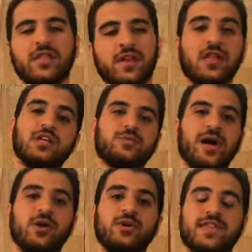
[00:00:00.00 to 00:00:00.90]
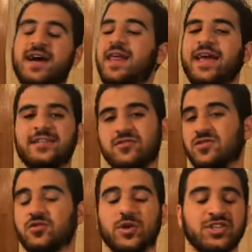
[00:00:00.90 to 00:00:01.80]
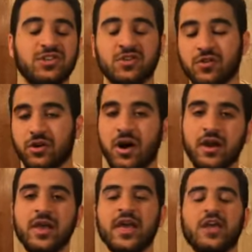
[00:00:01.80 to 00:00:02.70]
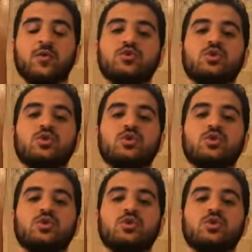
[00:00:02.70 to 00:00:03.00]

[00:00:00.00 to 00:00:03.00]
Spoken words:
then Allah subhanahu wa ta'ala answers this question in the Quran, in which